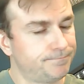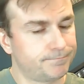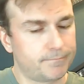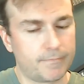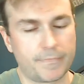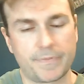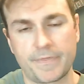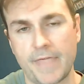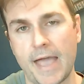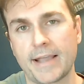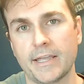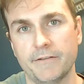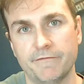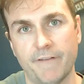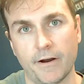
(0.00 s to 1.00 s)
that can
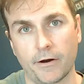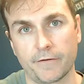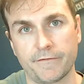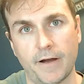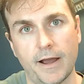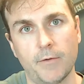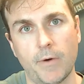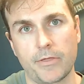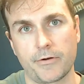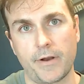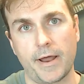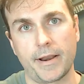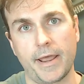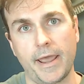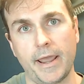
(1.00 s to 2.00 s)
verify whether or not
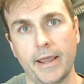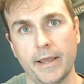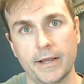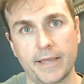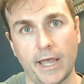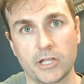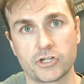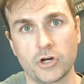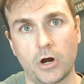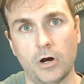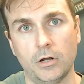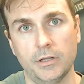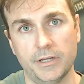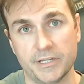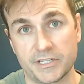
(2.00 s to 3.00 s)
a catch-all
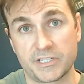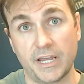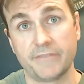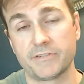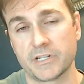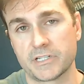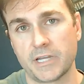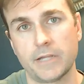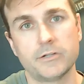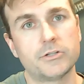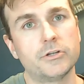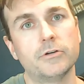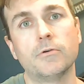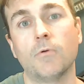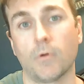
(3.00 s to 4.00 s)
is safe to send to
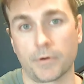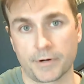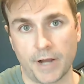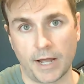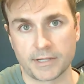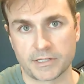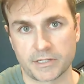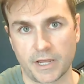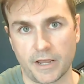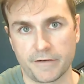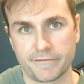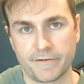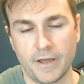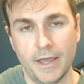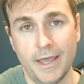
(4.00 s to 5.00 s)
or not safe.
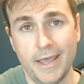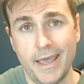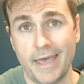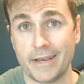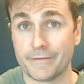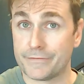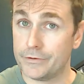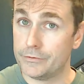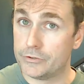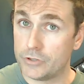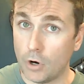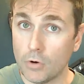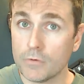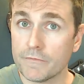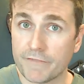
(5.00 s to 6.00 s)
And if you don't
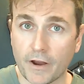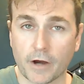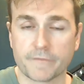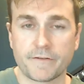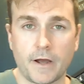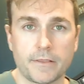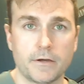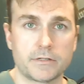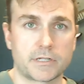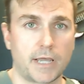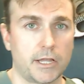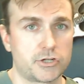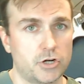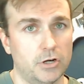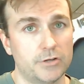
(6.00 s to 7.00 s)
verify those
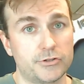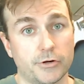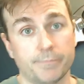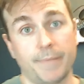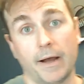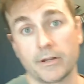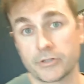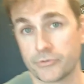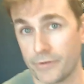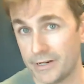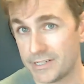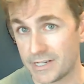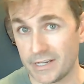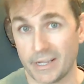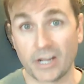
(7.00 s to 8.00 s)
catch-alls, your bounce rates can
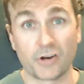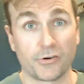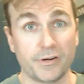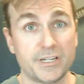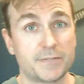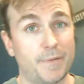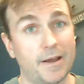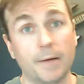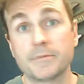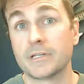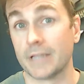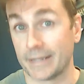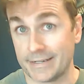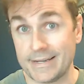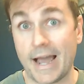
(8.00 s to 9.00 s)
increase by up to like
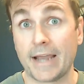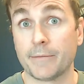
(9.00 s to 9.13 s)
9%.